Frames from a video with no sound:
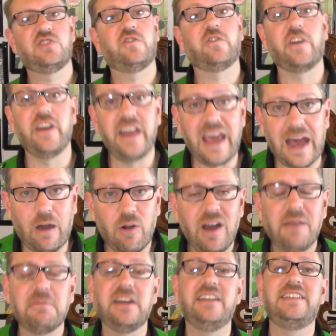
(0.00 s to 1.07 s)
for now.
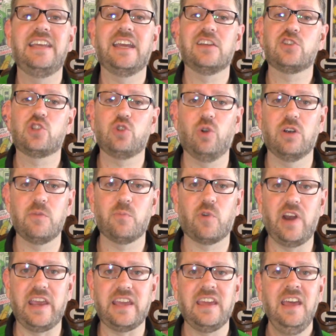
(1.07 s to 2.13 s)
I'm going to take a short
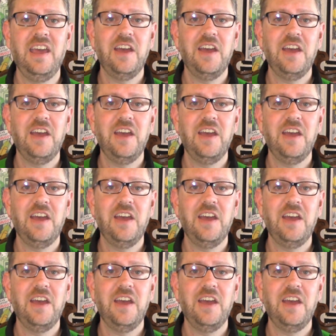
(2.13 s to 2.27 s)
break.